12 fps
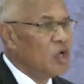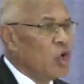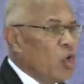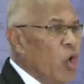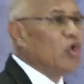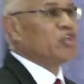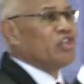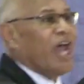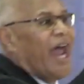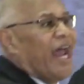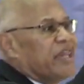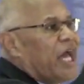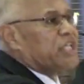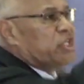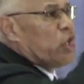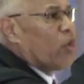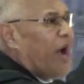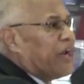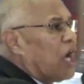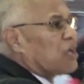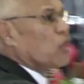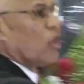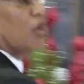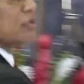Who say that you are not
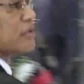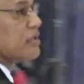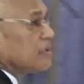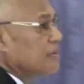good?